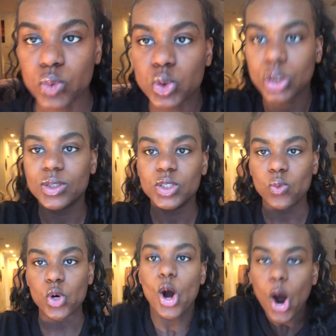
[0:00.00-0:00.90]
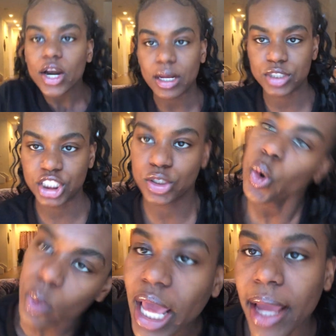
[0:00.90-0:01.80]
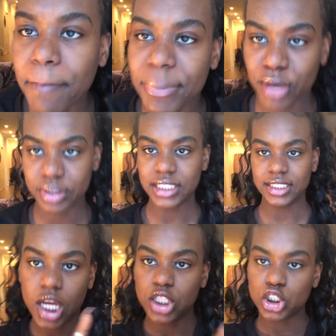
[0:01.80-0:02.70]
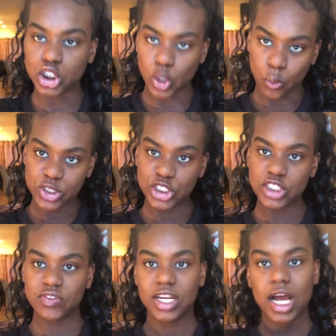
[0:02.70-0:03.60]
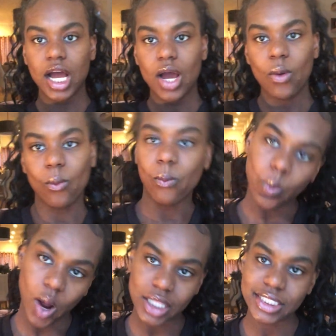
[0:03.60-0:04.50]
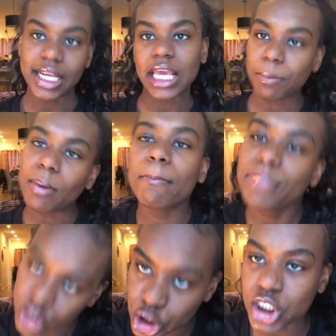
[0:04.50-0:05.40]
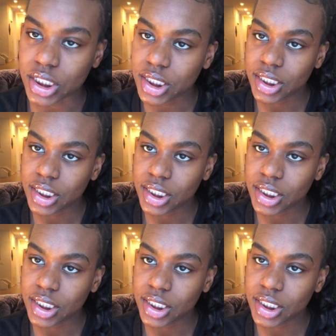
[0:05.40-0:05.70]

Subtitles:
We're hard out here, okay, period. So we just finna watch and keep it pushing.